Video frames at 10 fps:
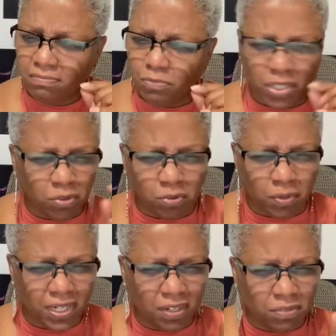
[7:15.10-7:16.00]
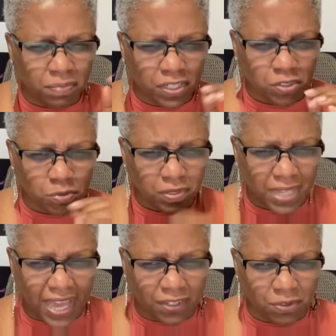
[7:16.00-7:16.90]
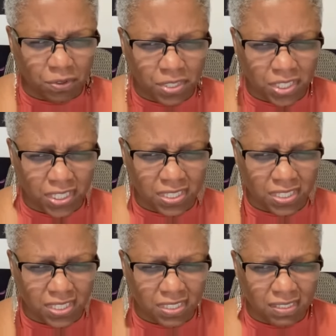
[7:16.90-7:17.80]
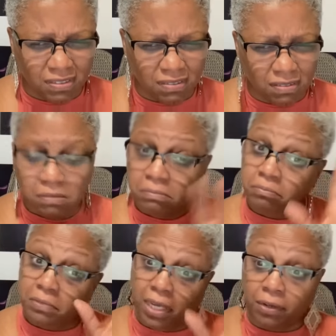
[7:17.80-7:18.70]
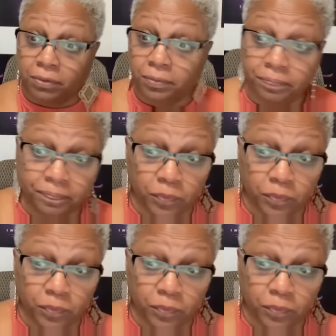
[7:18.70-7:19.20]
We don't know when the pictures was added on to his. I don't know.